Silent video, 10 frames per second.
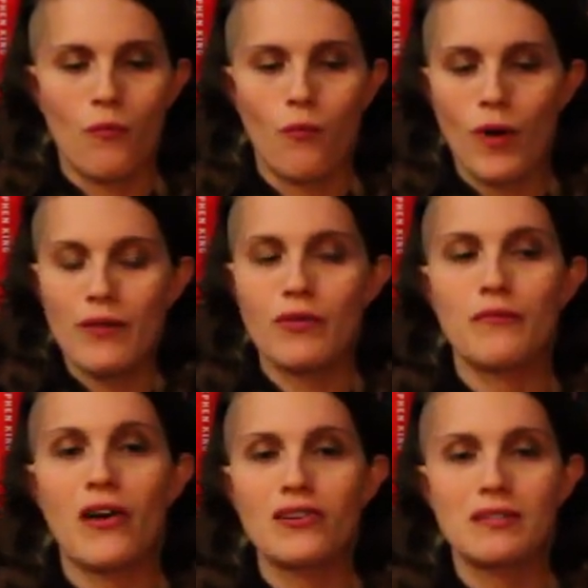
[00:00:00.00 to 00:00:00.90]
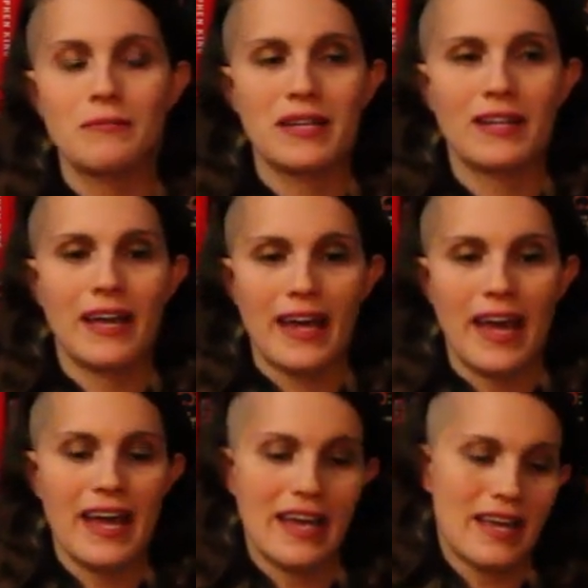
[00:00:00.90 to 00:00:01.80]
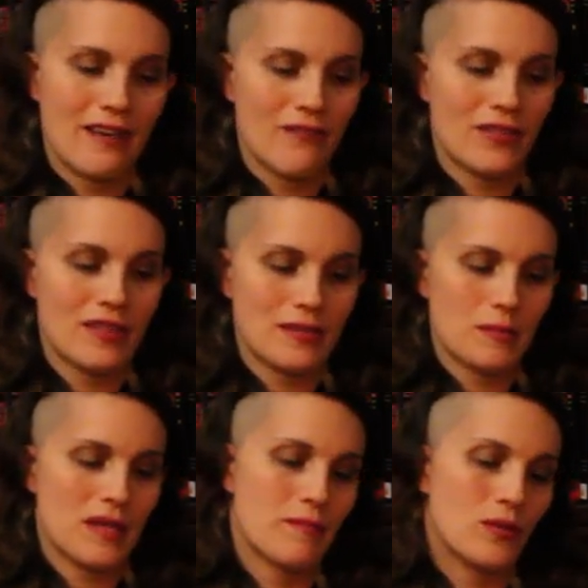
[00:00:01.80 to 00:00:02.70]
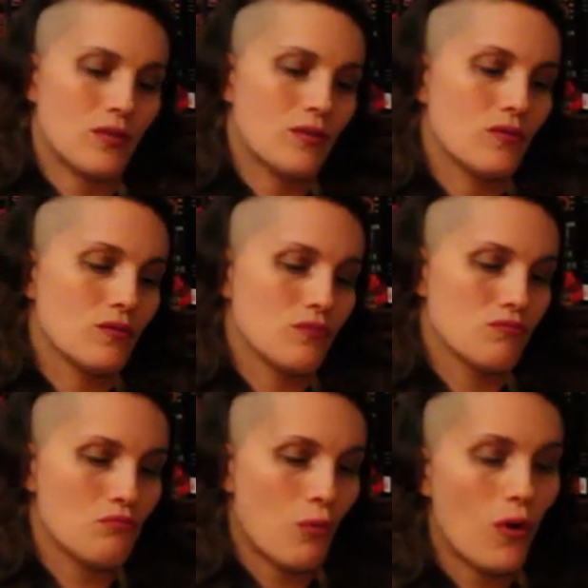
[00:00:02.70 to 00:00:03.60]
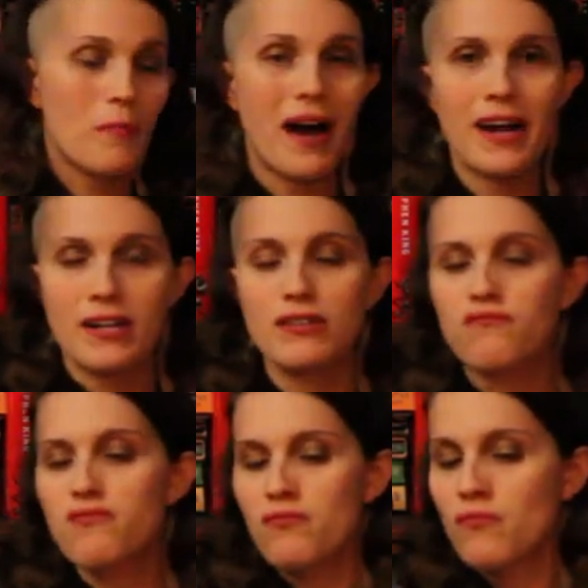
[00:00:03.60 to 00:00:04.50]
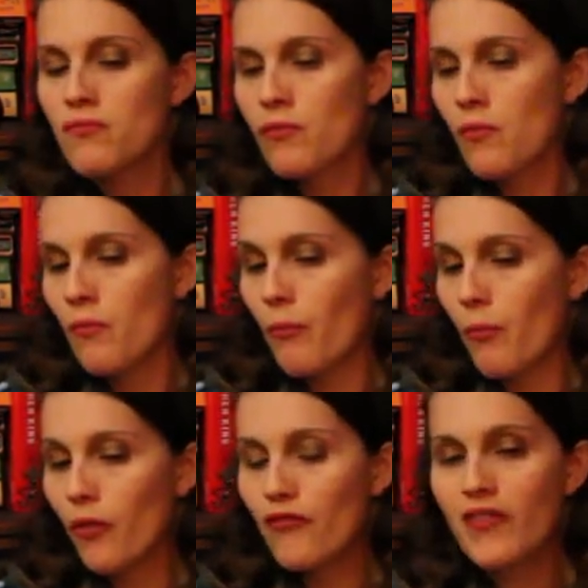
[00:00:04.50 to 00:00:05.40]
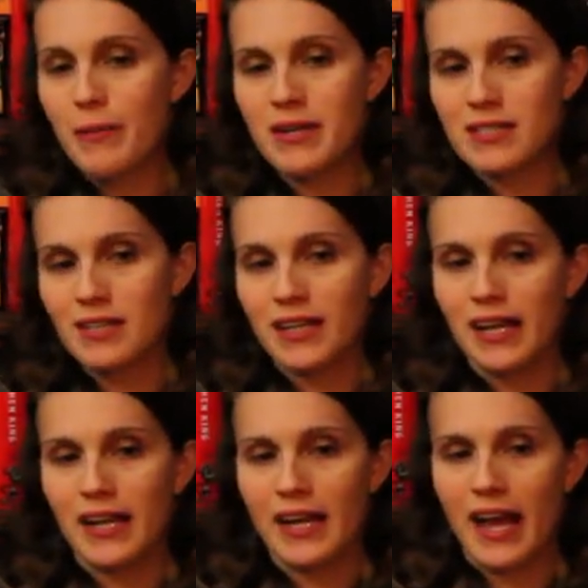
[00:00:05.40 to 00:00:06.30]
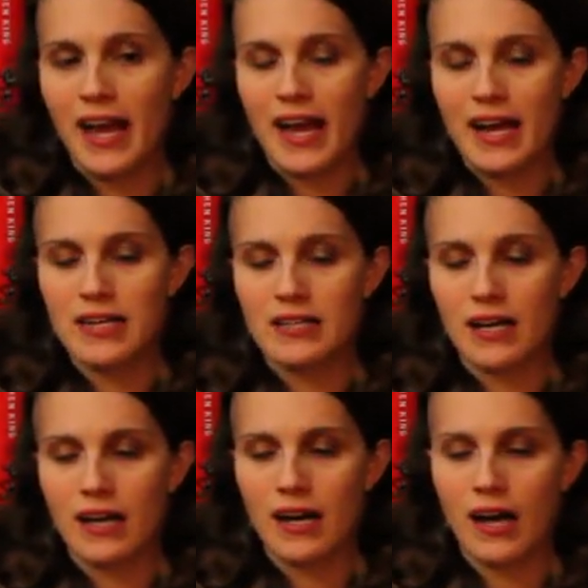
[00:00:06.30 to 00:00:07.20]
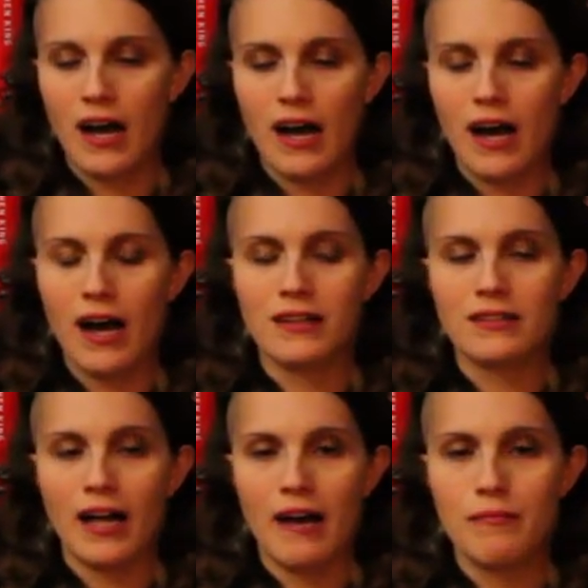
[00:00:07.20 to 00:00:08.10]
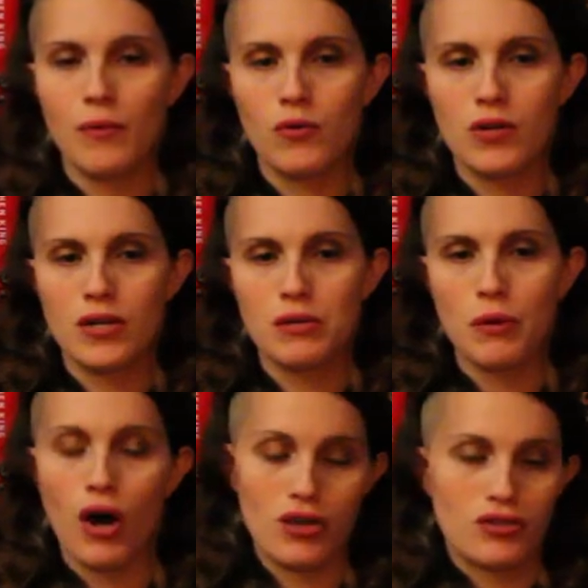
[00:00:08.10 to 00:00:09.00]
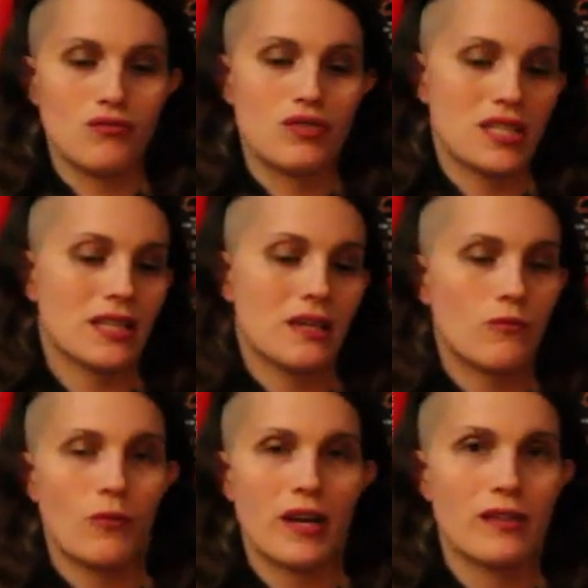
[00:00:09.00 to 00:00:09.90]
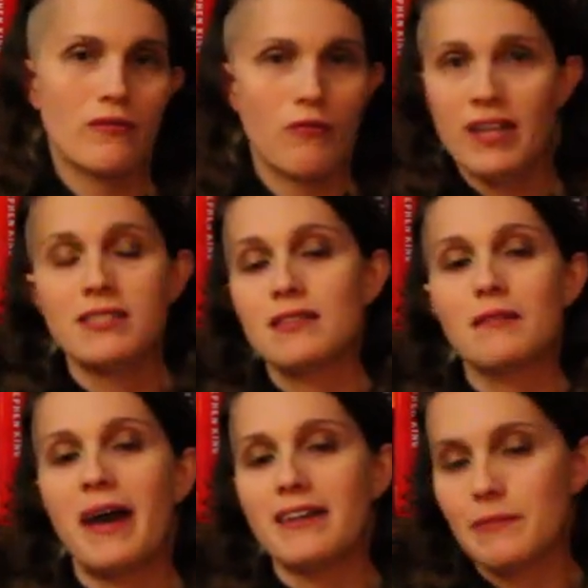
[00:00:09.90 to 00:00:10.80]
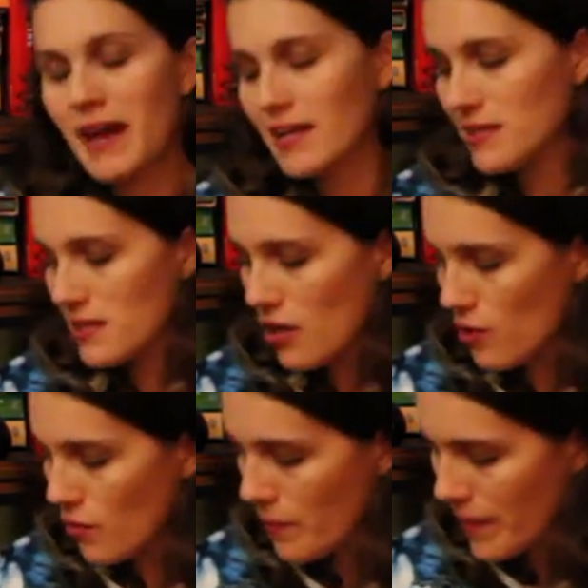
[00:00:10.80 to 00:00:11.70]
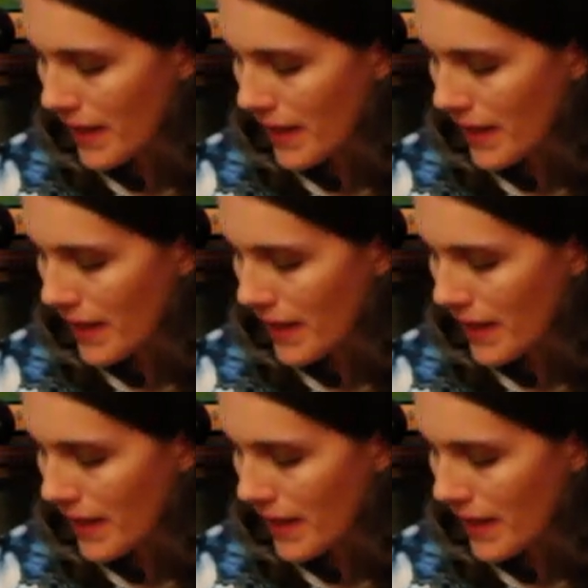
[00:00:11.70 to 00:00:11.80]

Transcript: what it would have also been like, hey, if these people, more modern, more feminist leaning, and a lot more also dealing with racism aspects. So